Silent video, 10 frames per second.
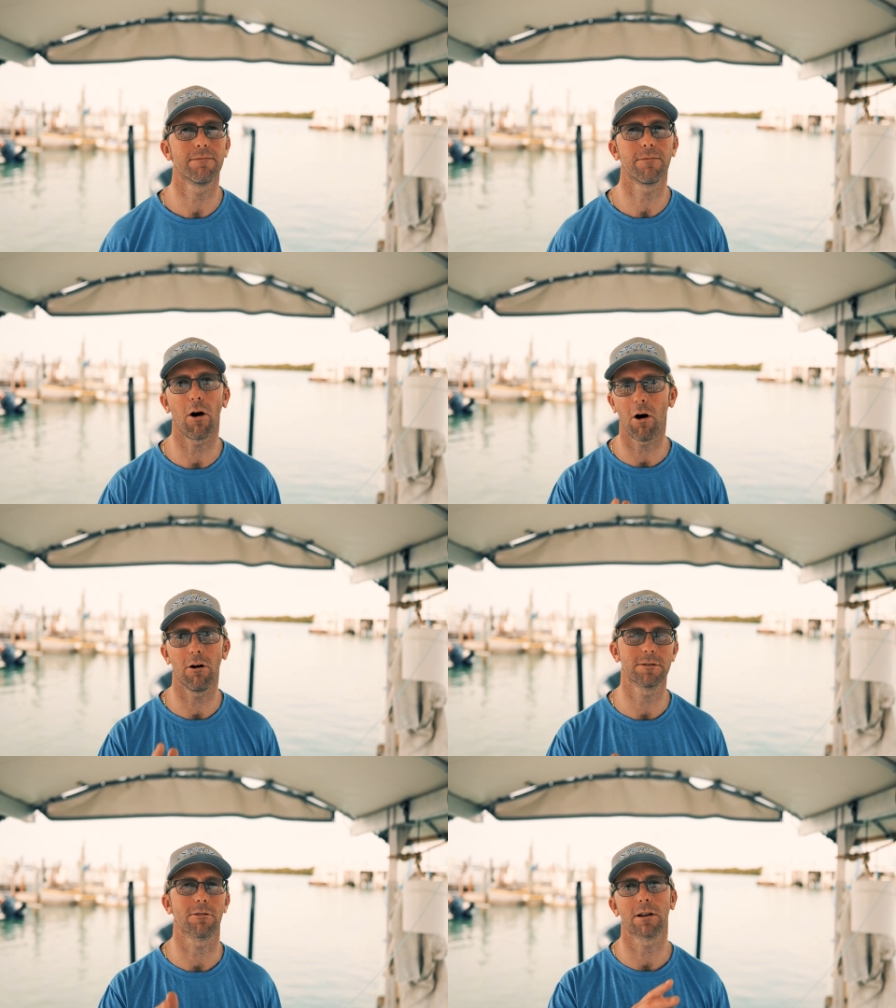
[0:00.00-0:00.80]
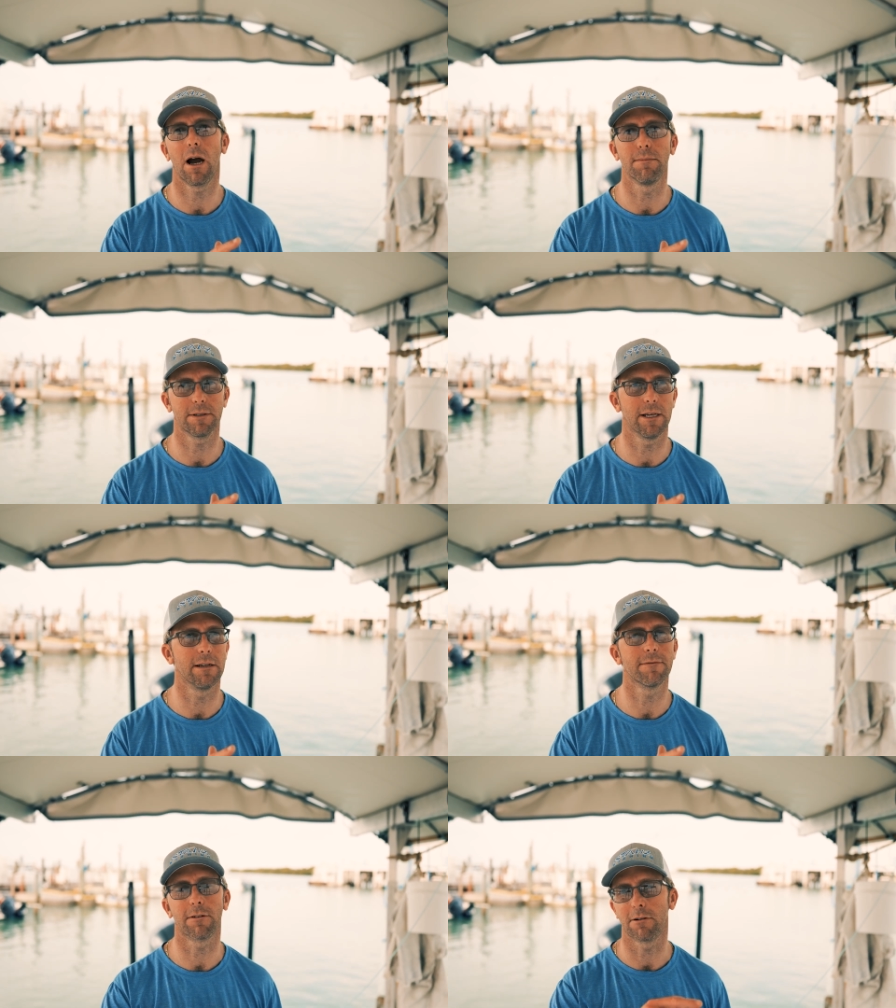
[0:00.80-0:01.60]
falls or comes
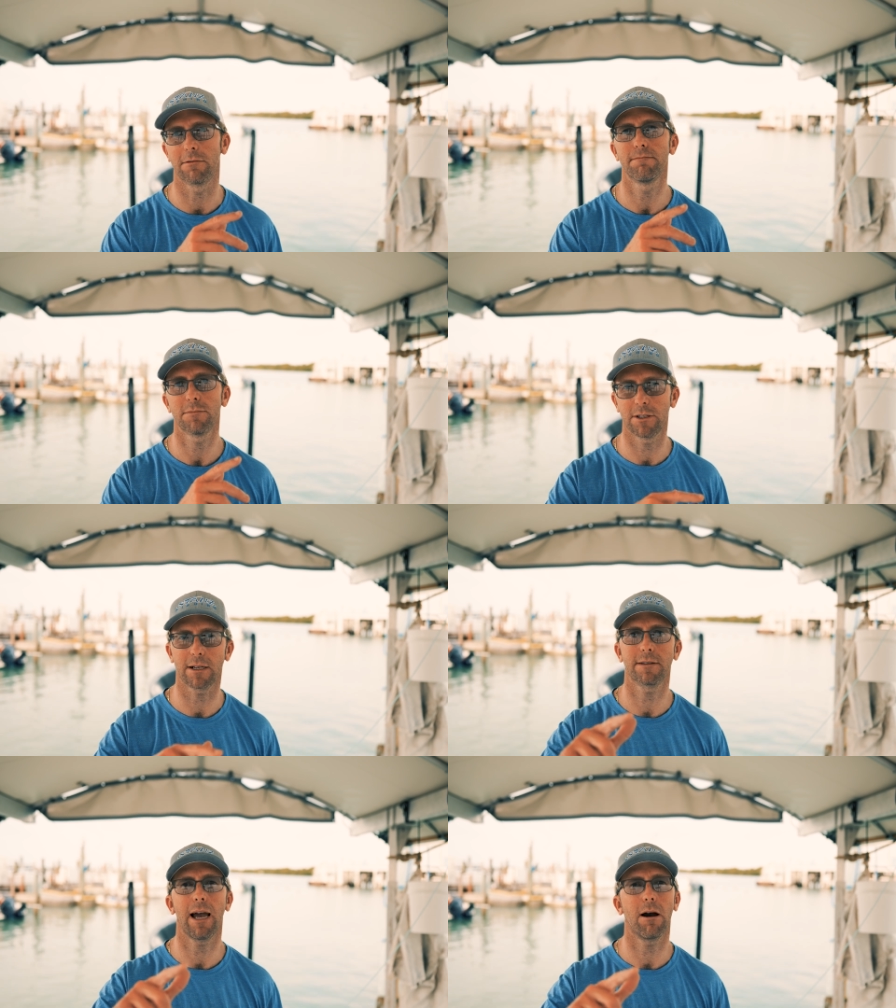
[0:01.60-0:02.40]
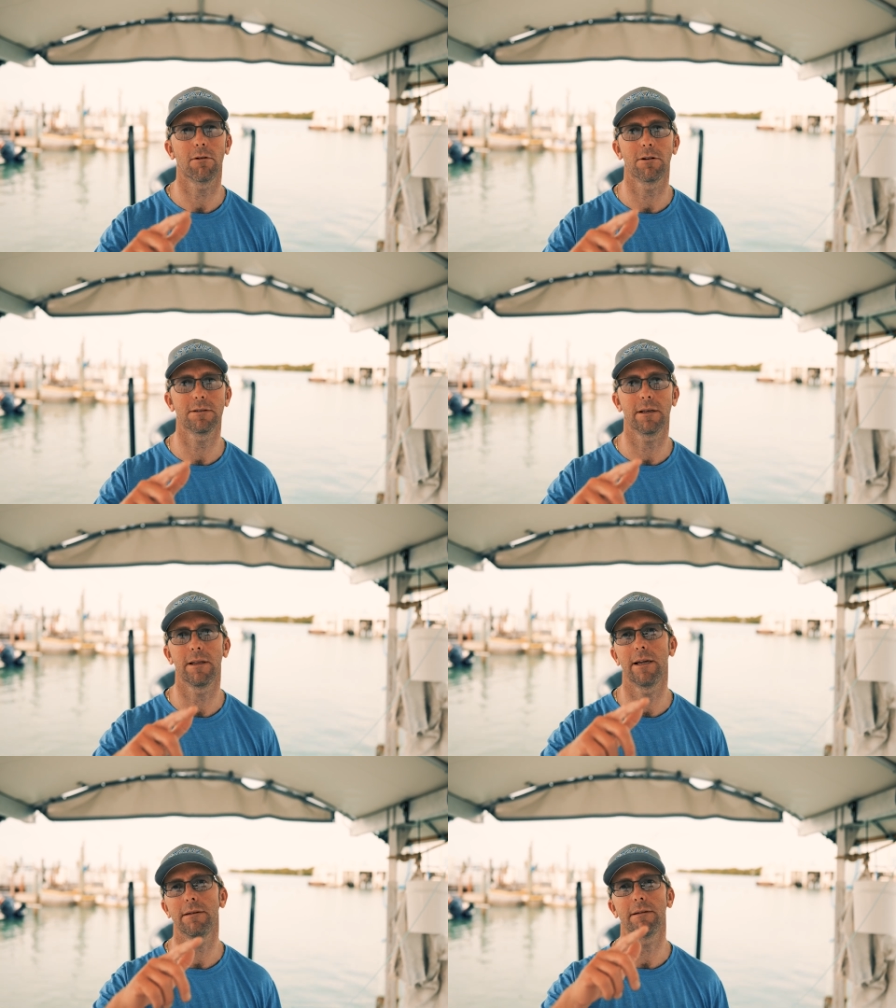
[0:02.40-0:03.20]
in for 6 hours and
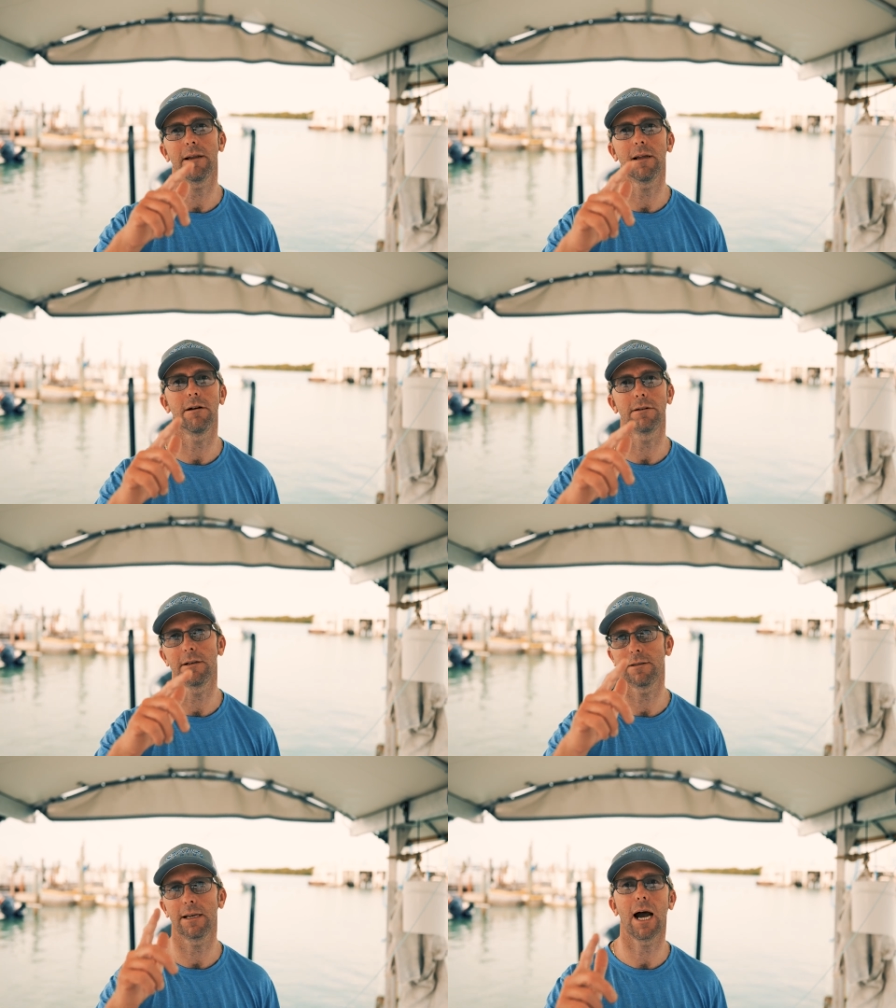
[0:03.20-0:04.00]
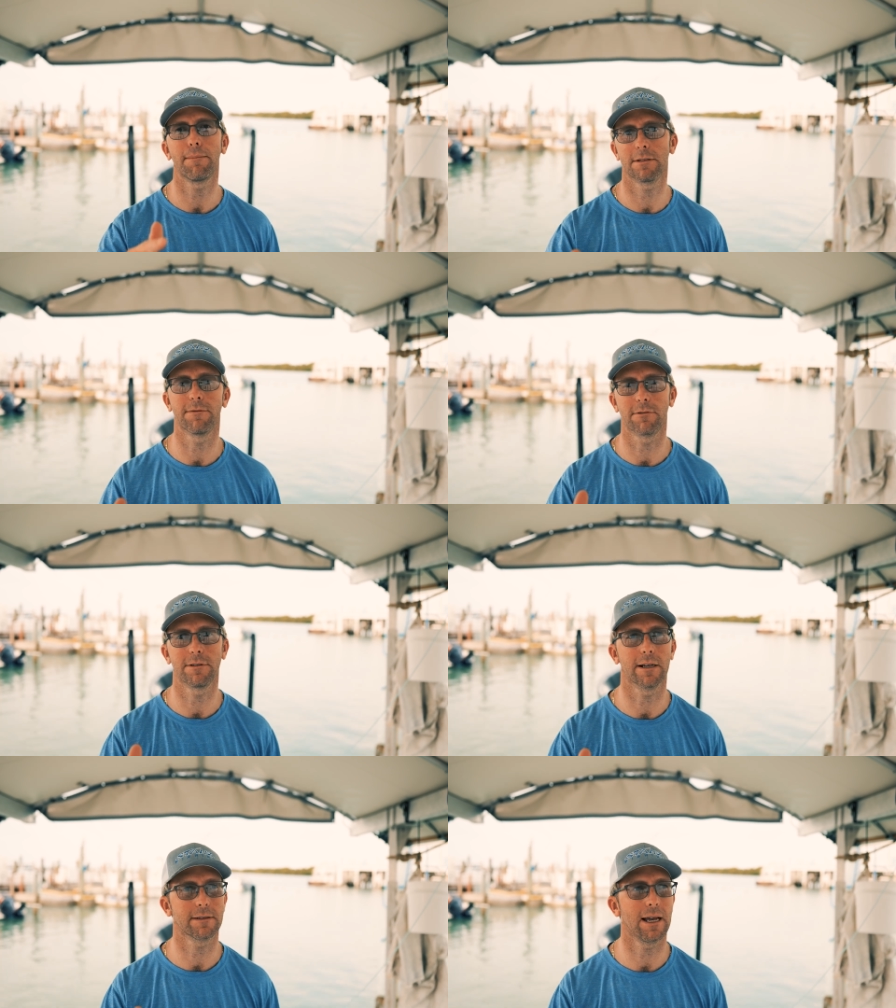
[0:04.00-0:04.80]
then, does the opposite for
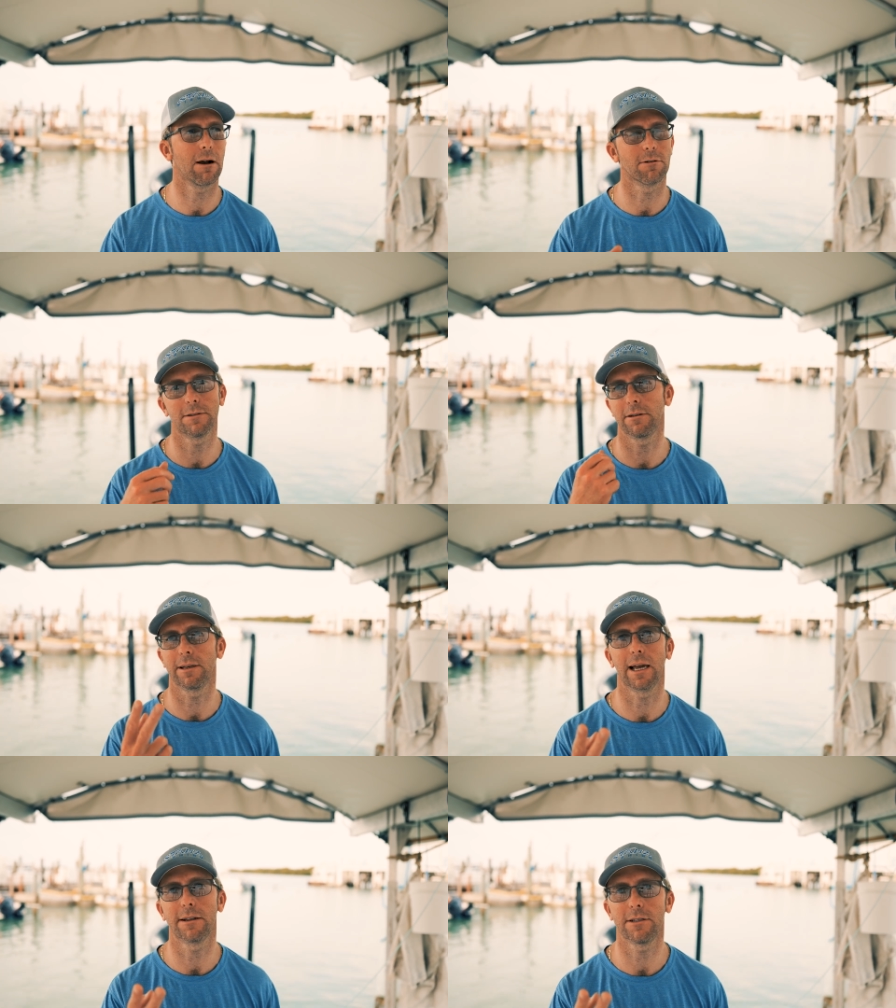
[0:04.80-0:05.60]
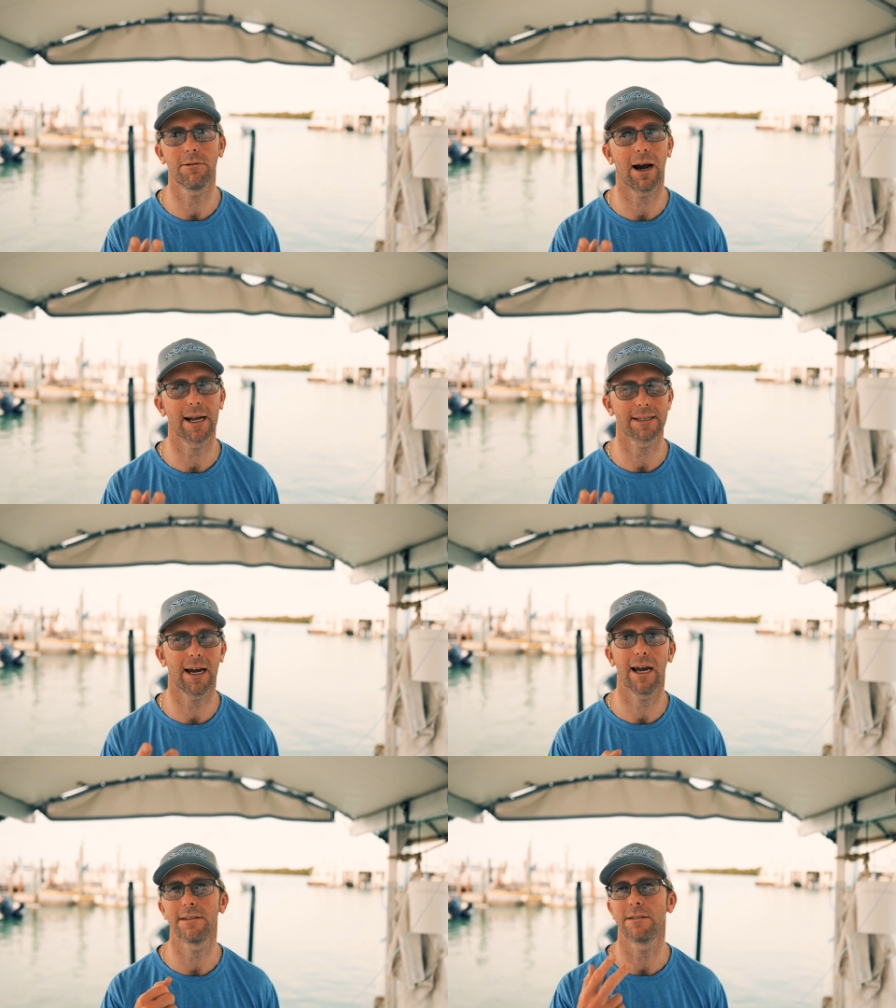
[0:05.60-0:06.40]
6 hours. So you got 2 high
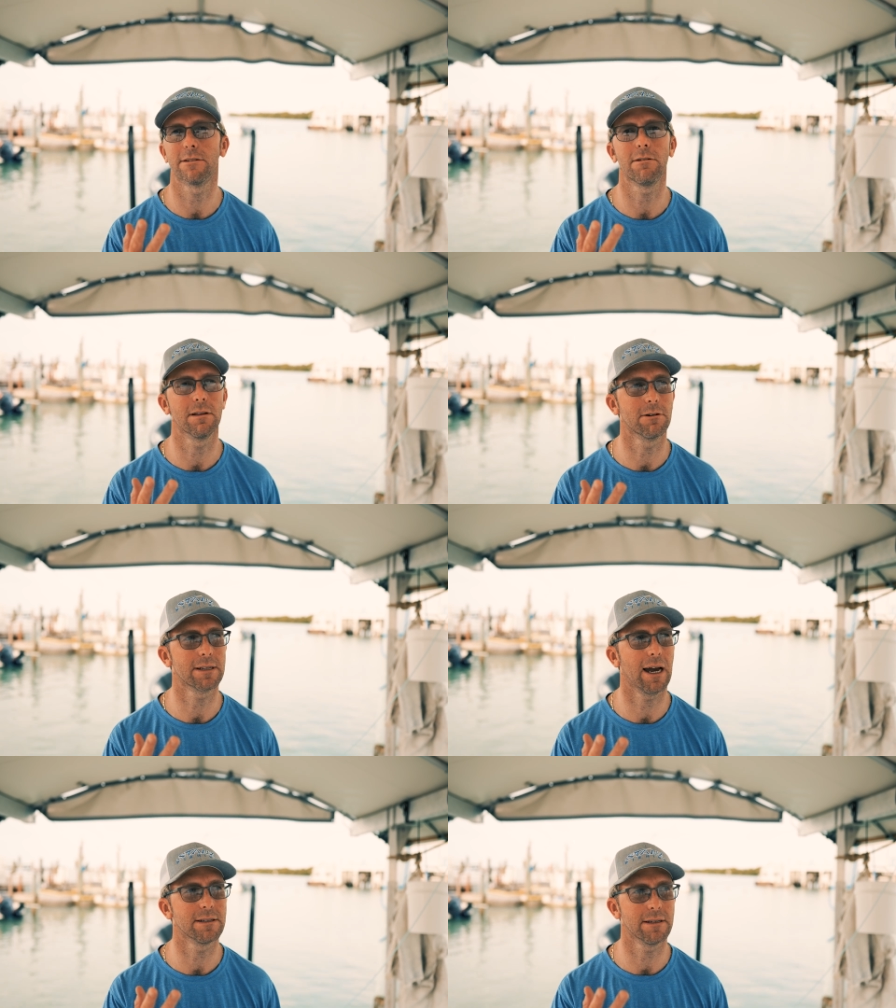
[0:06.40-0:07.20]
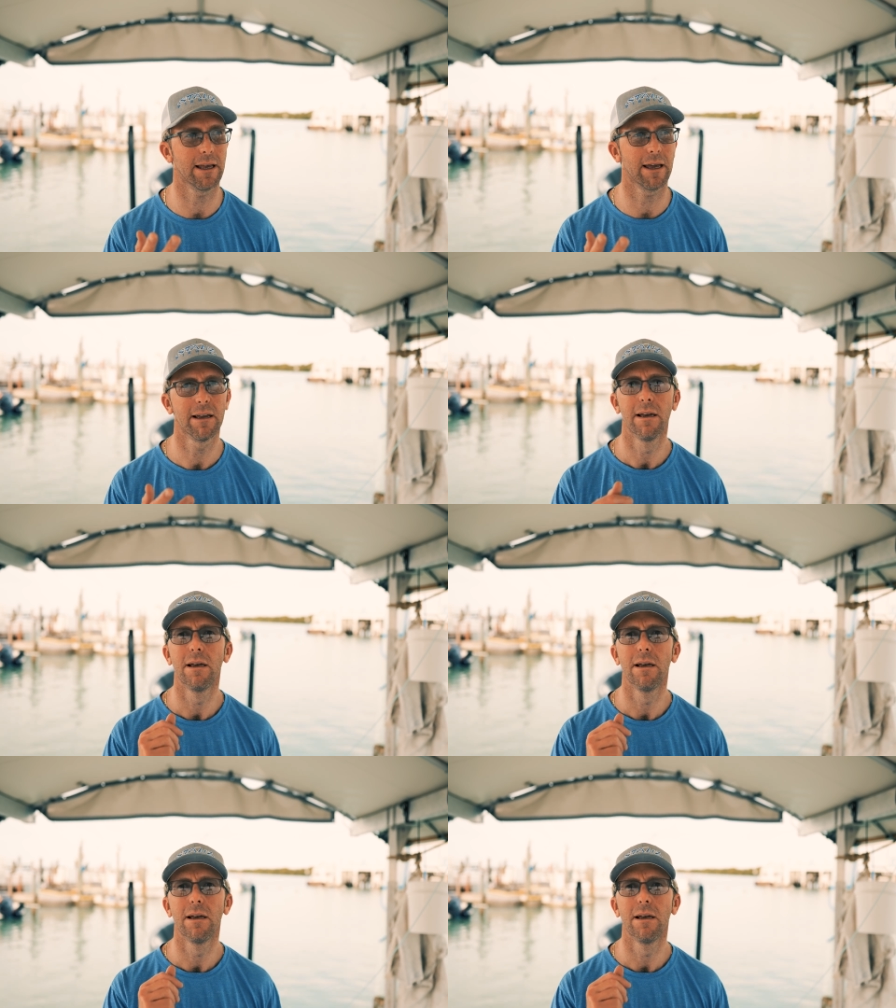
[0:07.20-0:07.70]
tides and 2 low tides a day.